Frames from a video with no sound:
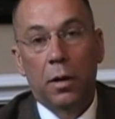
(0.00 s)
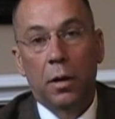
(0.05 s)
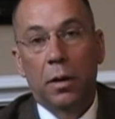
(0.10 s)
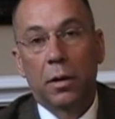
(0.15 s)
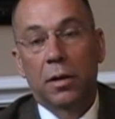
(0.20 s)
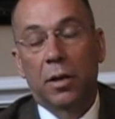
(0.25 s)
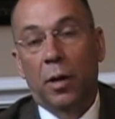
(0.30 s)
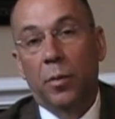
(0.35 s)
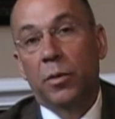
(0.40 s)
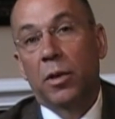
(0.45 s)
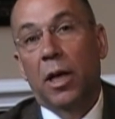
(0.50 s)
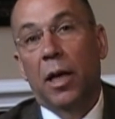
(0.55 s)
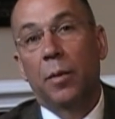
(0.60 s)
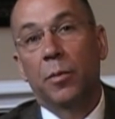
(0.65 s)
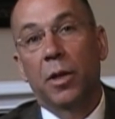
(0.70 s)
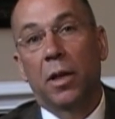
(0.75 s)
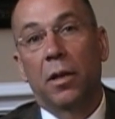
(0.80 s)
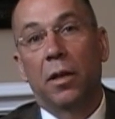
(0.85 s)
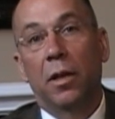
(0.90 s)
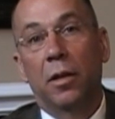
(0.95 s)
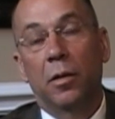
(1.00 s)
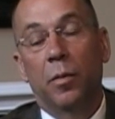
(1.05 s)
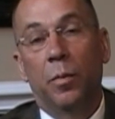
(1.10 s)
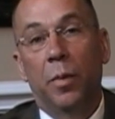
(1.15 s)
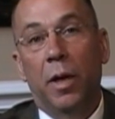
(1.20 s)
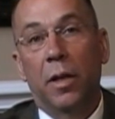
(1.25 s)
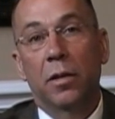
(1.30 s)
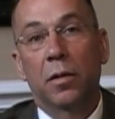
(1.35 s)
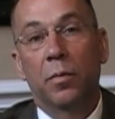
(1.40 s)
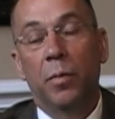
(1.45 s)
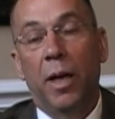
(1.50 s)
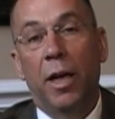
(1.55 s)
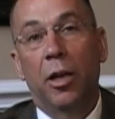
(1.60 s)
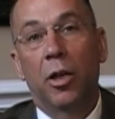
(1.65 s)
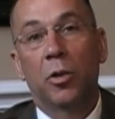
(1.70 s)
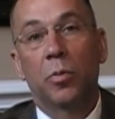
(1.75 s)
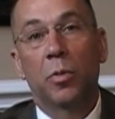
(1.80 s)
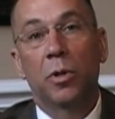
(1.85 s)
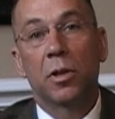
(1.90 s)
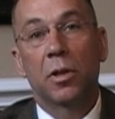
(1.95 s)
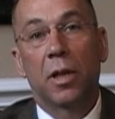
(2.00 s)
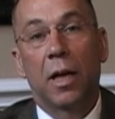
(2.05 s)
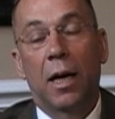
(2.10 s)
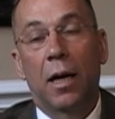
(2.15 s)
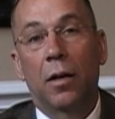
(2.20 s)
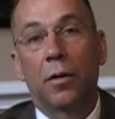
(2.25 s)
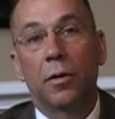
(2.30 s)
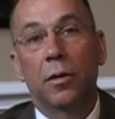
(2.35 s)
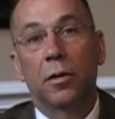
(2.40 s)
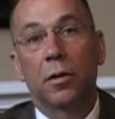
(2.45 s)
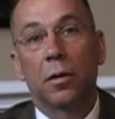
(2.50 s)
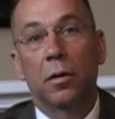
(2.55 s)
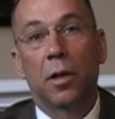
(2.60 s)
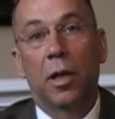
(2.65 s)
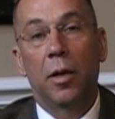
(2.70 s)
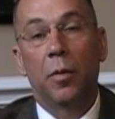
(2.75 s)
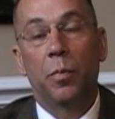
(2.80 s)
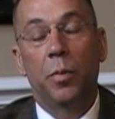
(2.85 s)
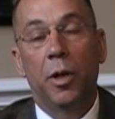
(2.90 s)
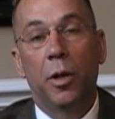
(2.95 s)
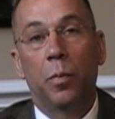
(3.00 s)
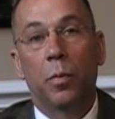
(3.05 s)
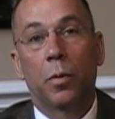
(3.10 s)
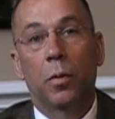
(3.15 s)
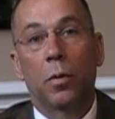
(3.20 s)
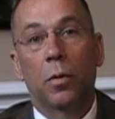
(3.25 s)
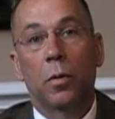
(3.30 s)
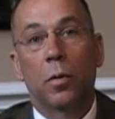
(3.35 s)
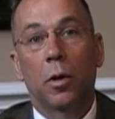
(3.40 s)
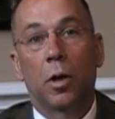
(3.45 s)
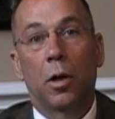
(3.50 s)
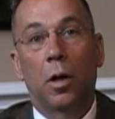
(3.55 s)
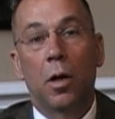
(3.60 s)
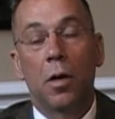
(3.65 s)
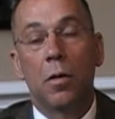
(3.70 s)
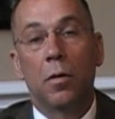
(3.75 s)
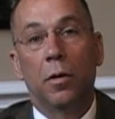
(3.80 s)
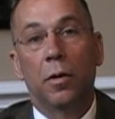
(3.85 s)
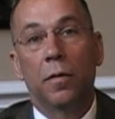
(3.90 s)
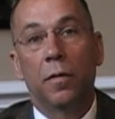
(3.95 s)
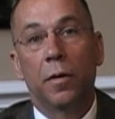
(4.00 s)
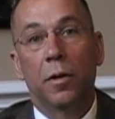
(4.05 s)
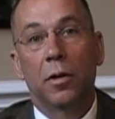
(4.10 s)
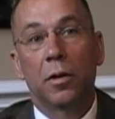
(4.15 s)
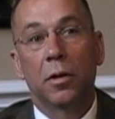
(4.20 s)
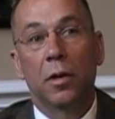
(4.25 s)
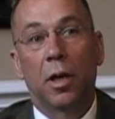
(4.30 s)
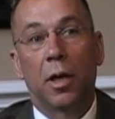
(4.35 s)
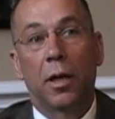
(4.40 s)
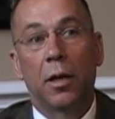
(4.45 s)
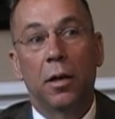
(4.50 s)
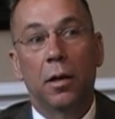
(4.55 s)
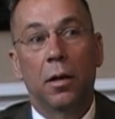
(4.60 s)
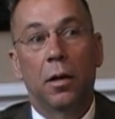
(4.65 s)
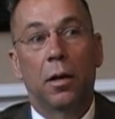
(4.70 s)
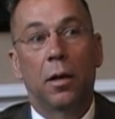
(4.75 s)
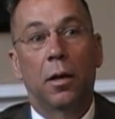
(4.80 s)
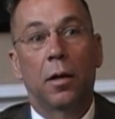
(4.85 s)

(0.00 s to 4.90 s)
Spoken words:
Sometimes I think the best management style is to let people alone if it's not